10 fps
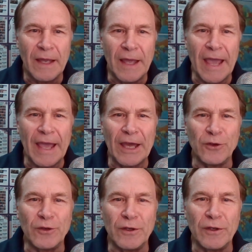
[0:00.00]

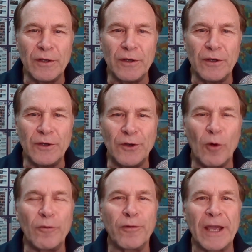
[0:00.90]
And
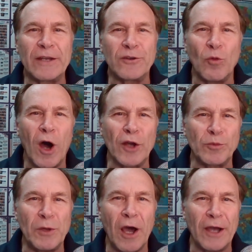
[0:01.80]
don't forget to wash
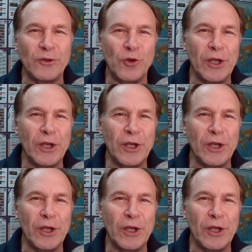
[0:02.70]
behind your